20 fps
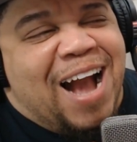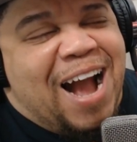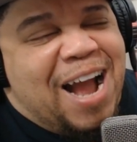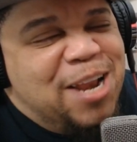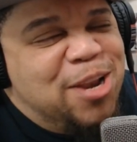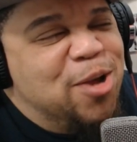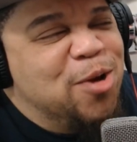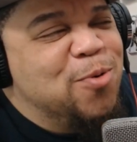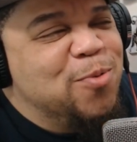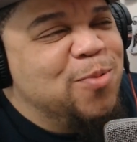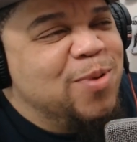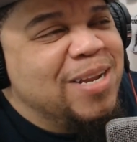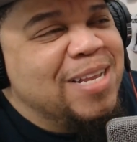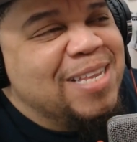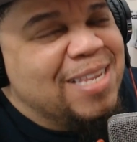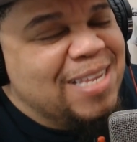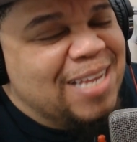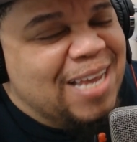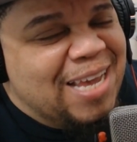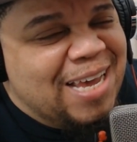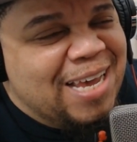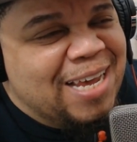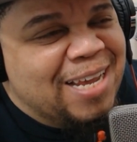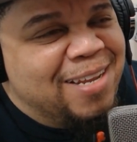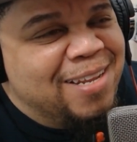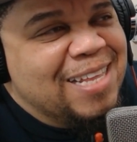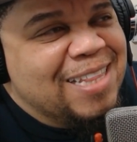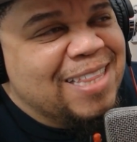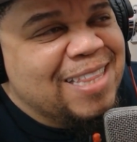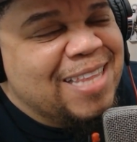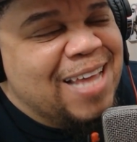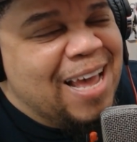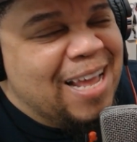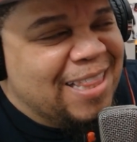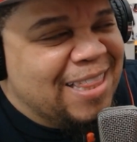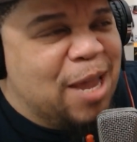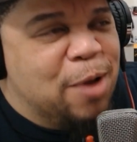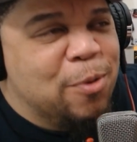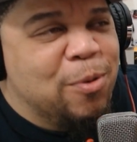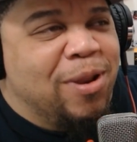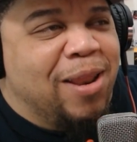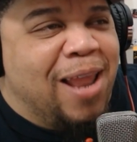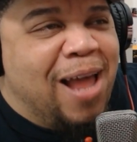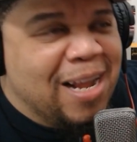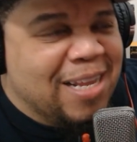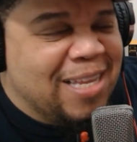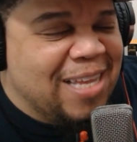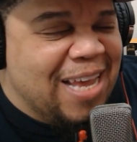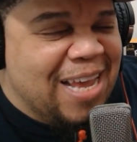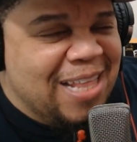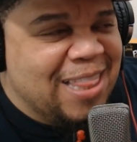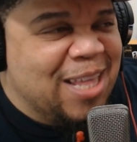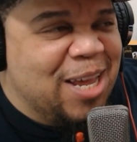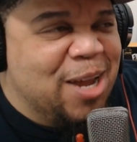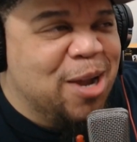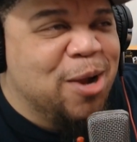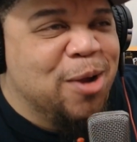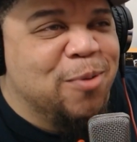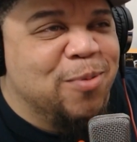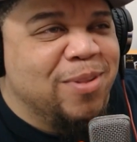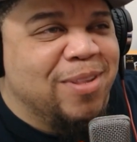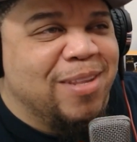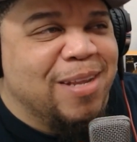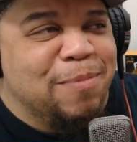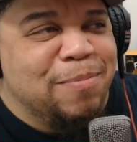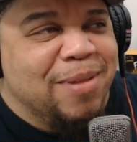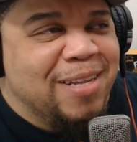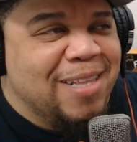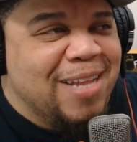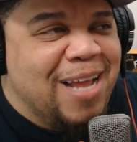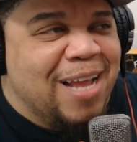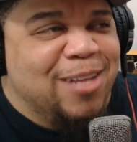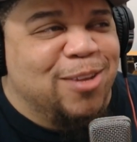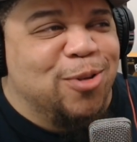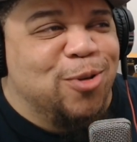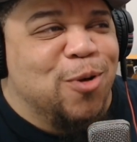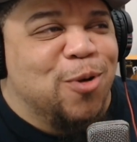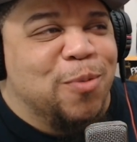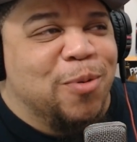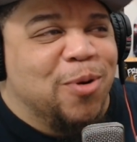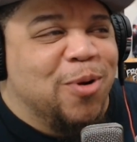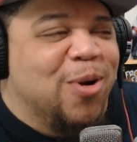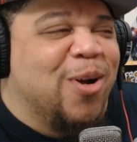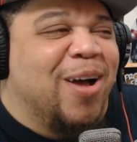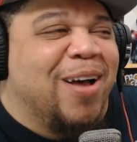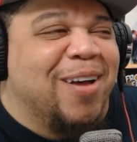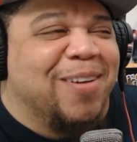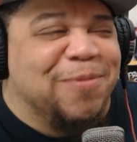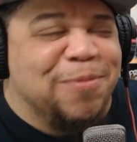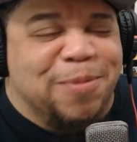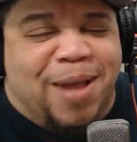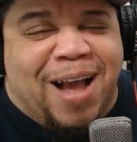I know when it said that they were locked in there with something that's not so normal, girl.